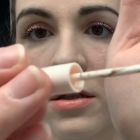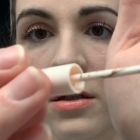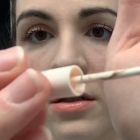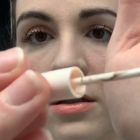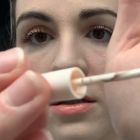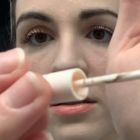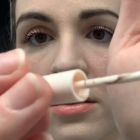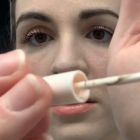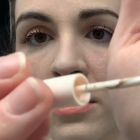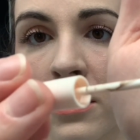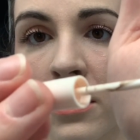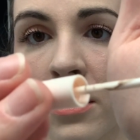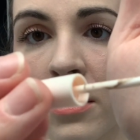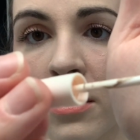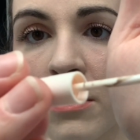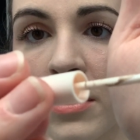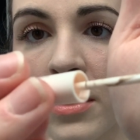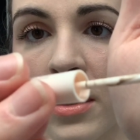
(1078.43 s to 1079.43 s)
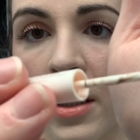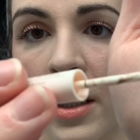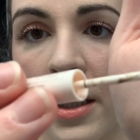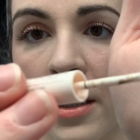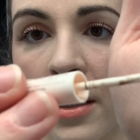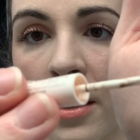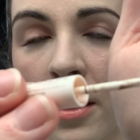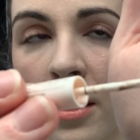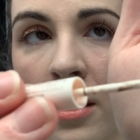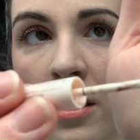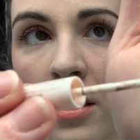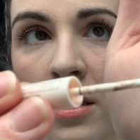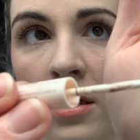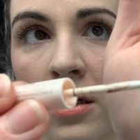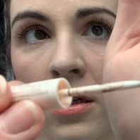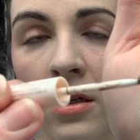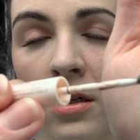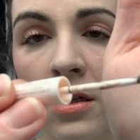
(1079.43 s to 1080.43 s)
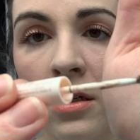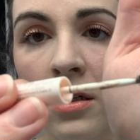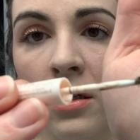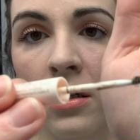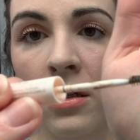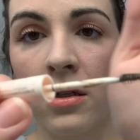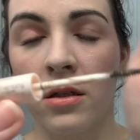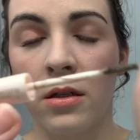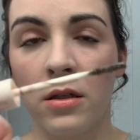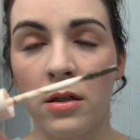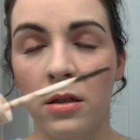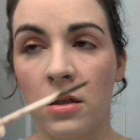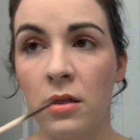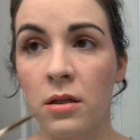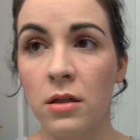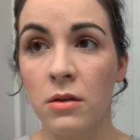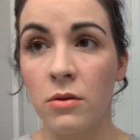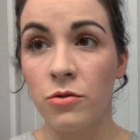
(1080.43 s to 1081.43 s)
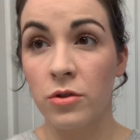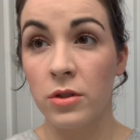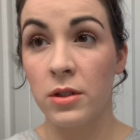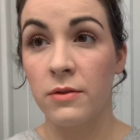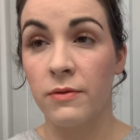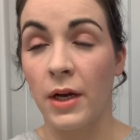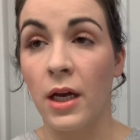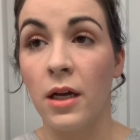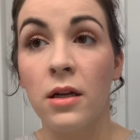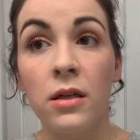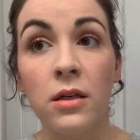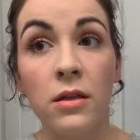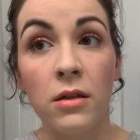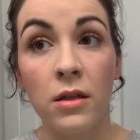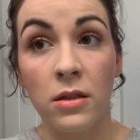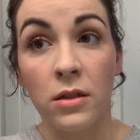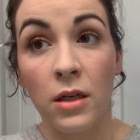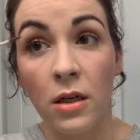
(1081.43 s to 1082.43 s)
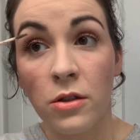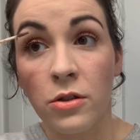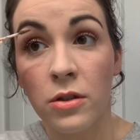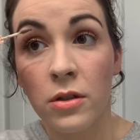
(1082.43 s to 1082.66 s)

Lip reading: This looks a little bit lighter, which is fine. That's actually